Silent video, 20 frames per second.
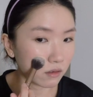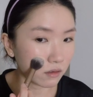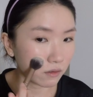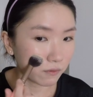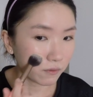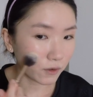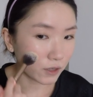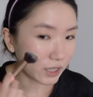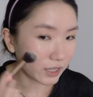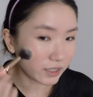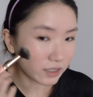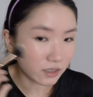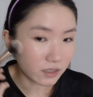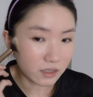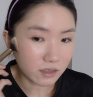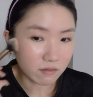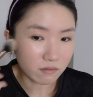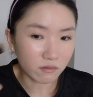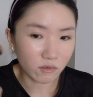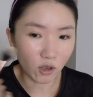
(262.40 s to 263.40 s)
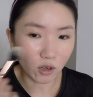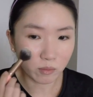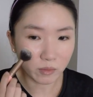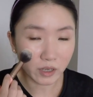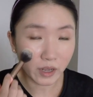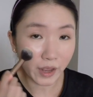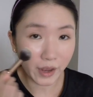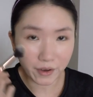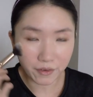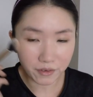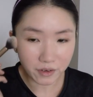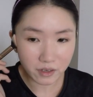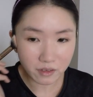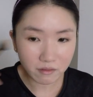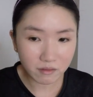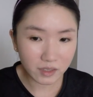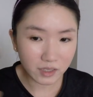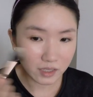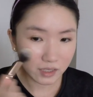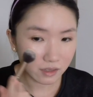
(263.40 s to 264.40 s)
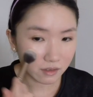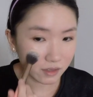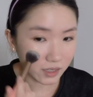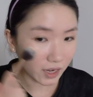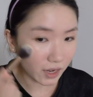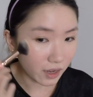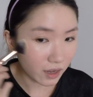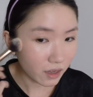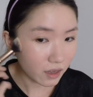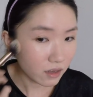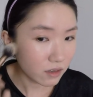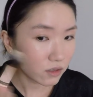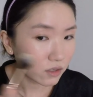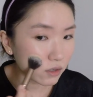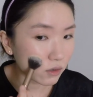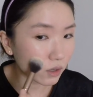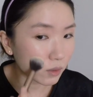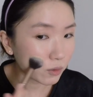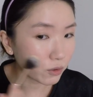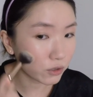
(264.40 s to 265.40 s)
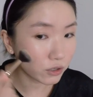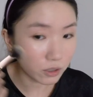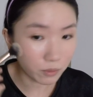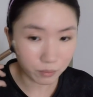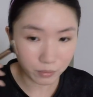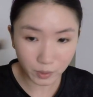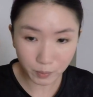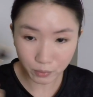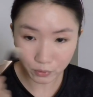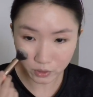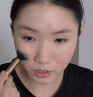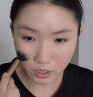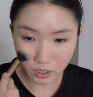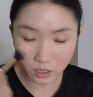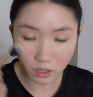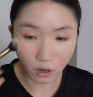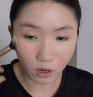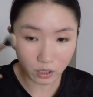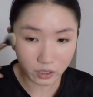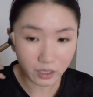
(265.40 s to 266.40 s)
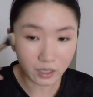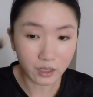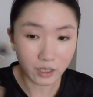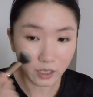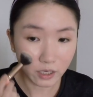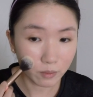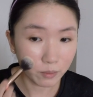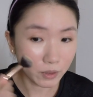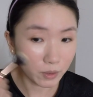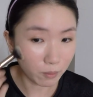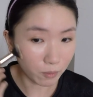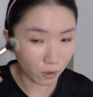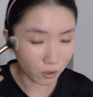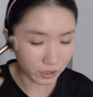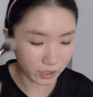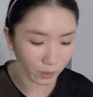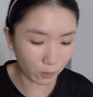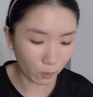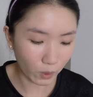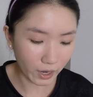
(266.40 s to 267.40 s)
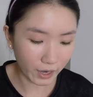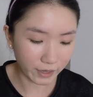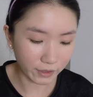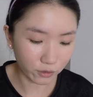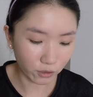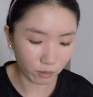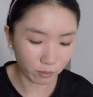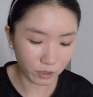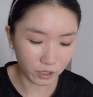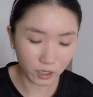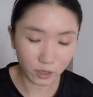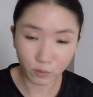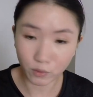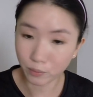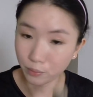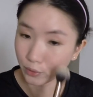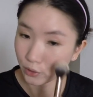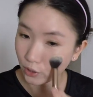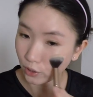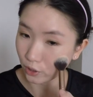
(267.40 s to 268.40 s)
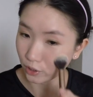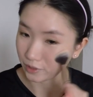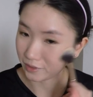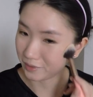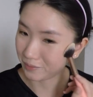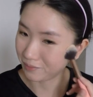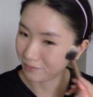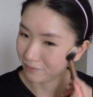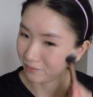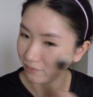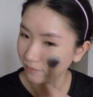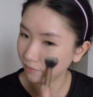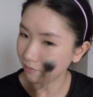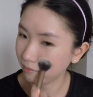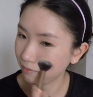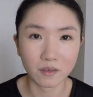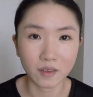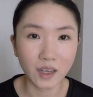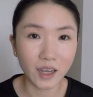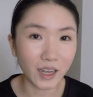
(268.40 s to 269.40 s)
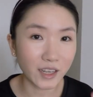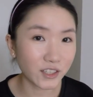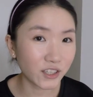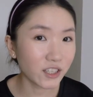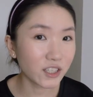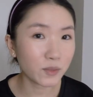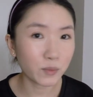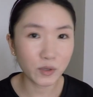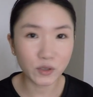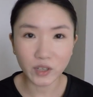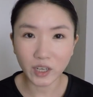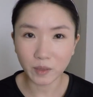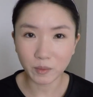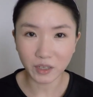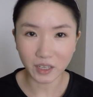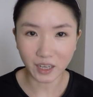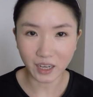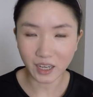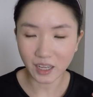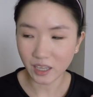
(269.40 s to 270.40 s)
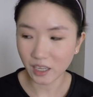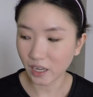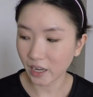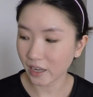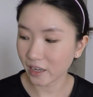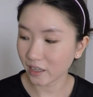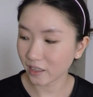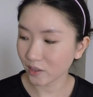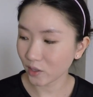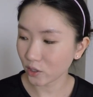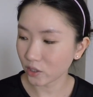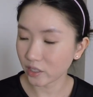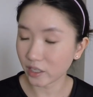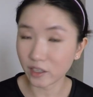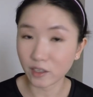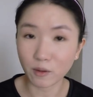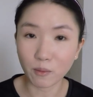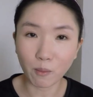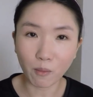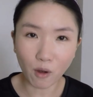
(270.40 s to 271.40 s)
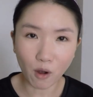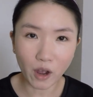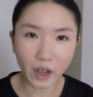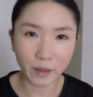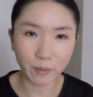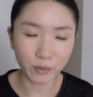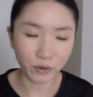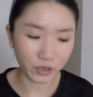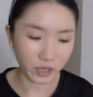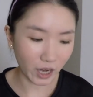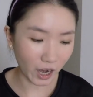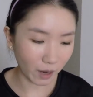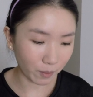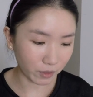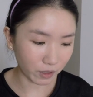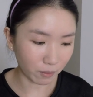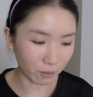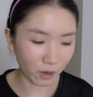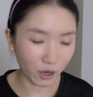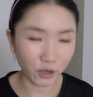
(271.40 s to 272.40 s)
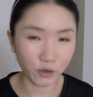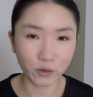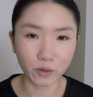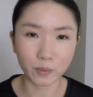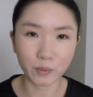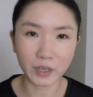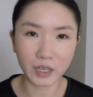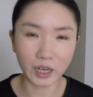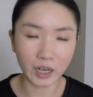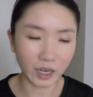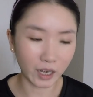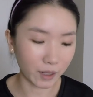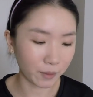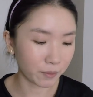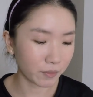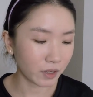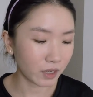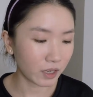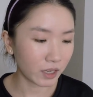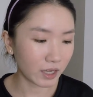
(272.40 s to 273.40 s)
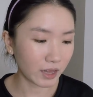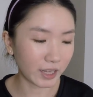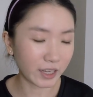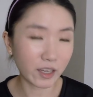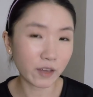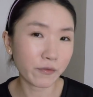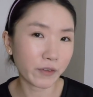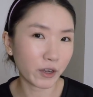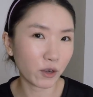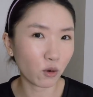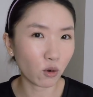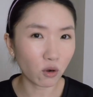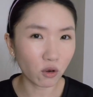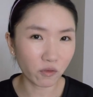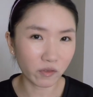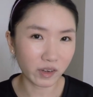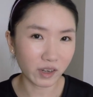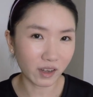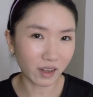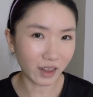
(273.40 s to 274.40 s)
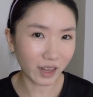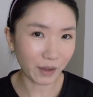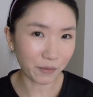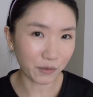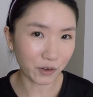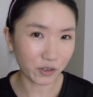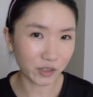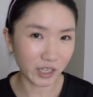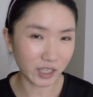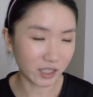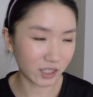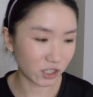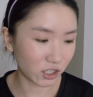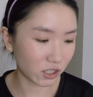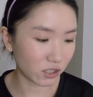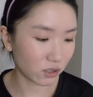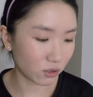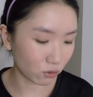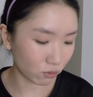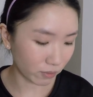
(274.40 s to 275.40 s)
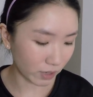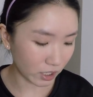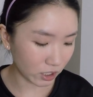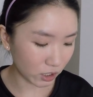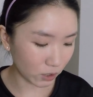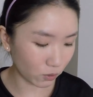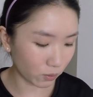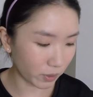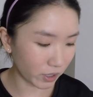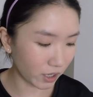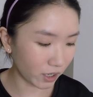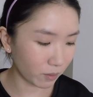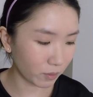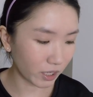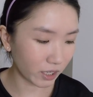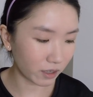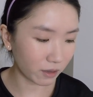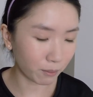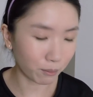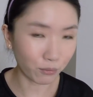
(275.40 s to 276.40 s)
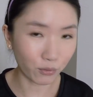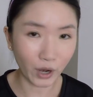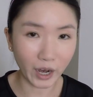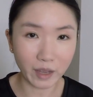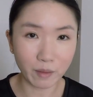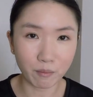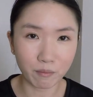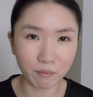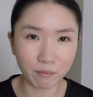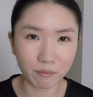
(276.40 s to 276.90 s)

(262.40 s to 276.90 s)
for like a normal errand day. So I'm going to be putting on a little bit more than what I normally would put on. I just built up the color, and I thought that the more I build it up, the more it will become, like if I go over a level that's just too much, it will become like a bright